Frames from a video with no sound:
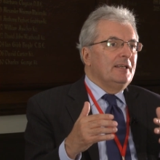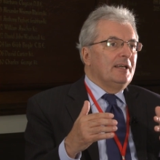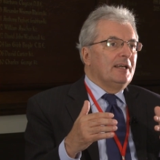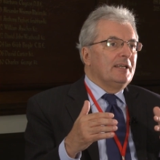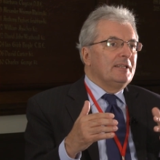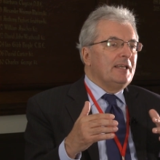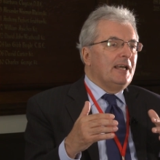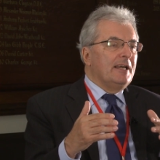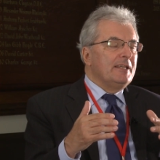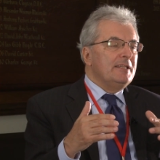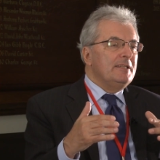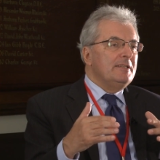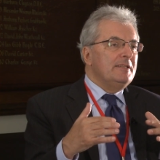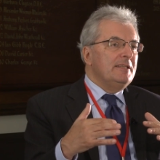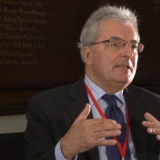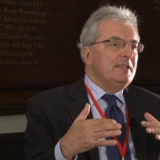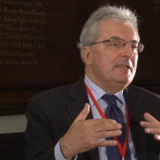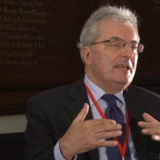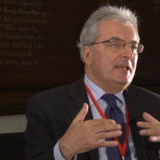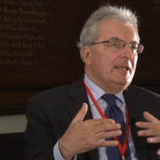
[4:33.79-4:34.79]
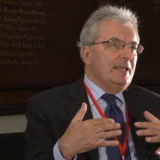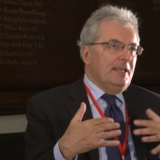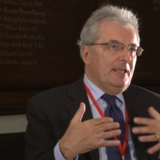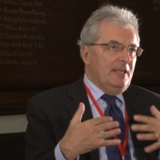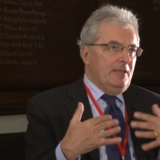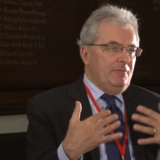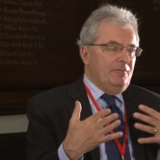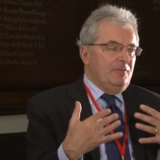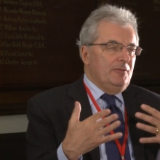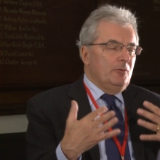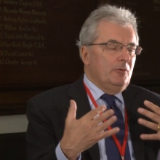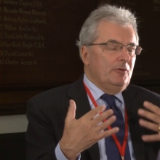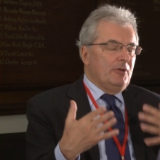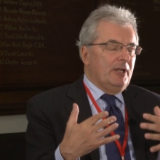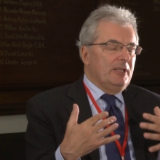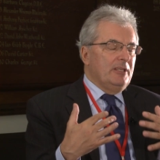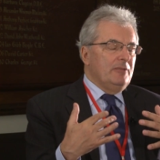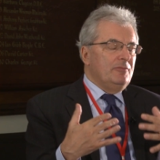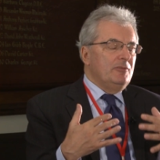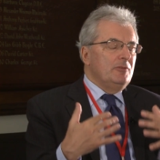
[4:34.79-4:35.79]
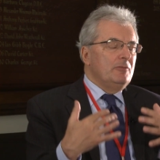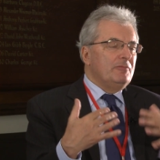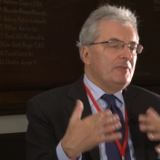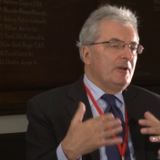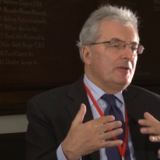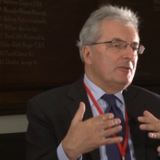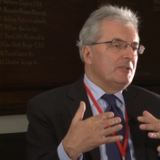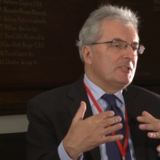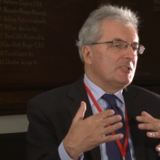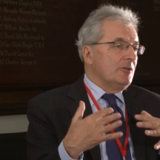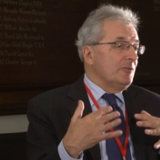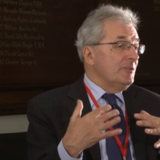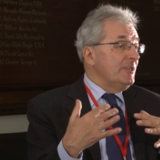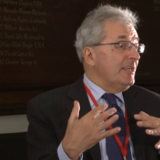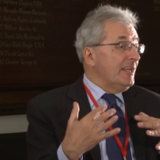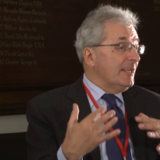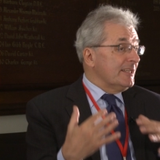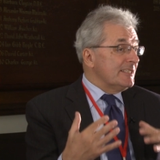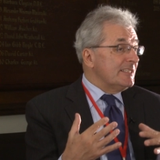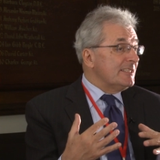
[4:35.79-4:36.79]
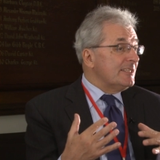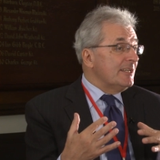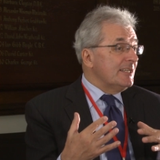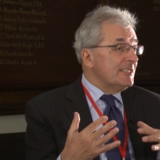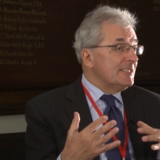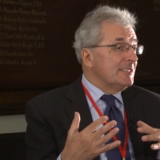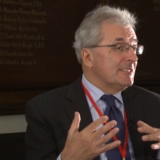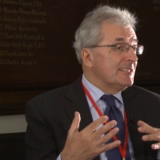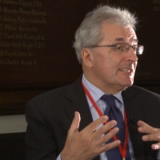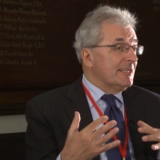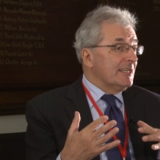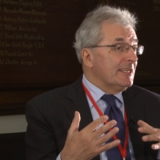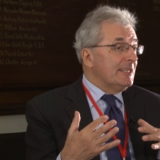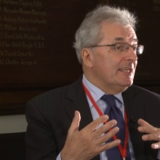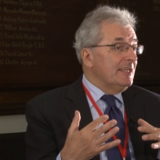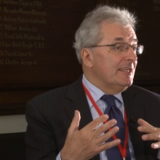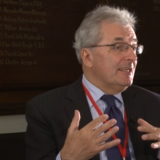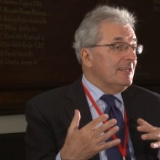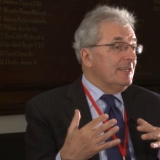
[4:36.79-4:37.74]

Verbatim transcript: And, and indeed, if you, if you focus on the uncertainty,